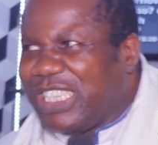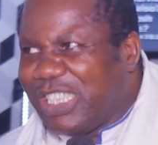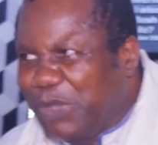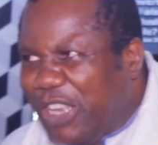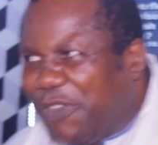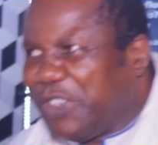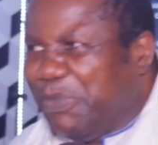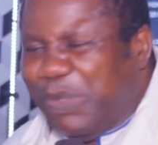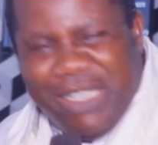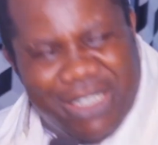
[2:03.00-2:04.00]
is meaning of
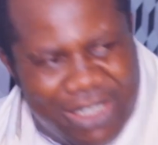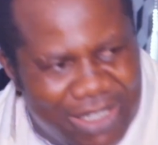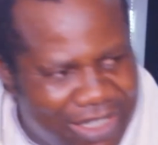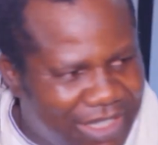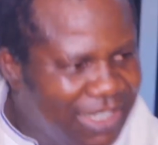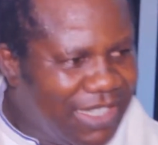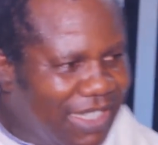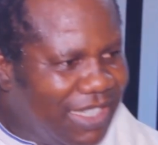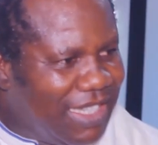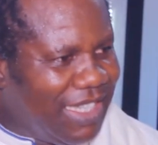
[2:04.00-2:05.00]
crippling?
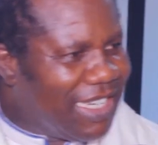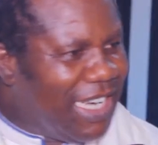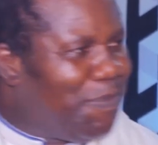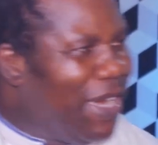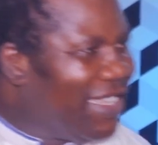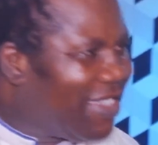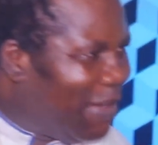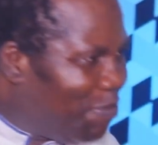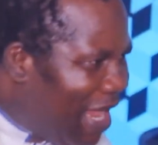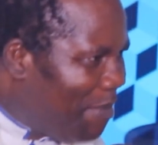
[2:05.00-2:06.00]
Crippling
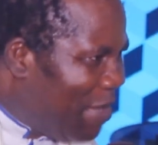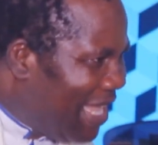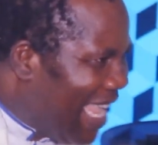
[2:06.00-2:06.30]
simply means